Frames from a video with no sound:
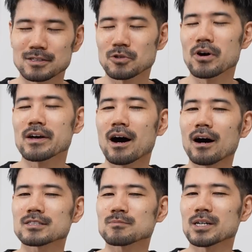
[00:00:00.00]
So I
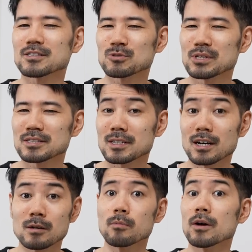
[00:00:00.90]
asked my
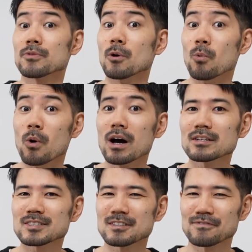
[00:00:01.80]
Twitter about the
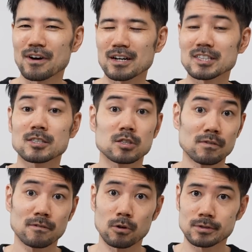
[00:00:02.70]
worst advice
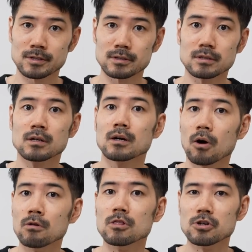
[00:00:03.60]
they've gotten
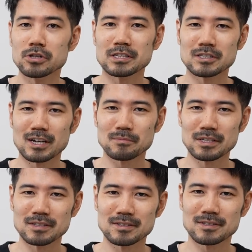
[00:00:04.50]
on learning
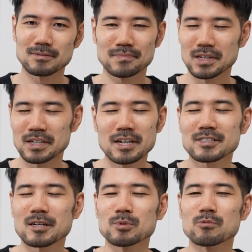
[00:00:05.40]
Japanese. And here are
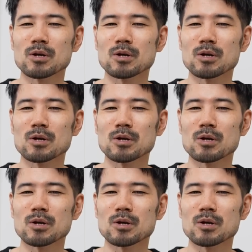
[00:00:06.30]
some of the